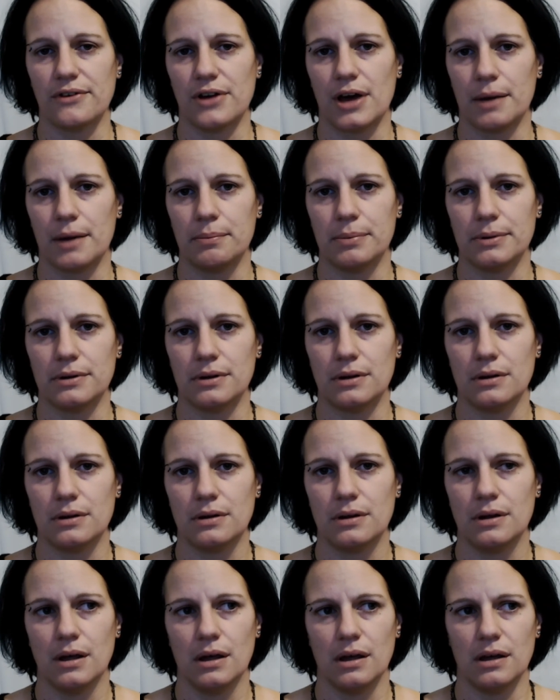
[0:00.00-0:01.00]
happened?
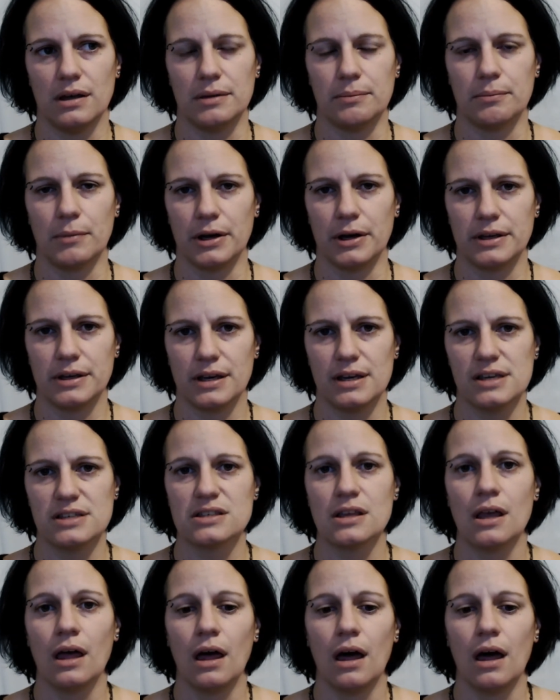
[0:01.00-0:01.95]
In my case,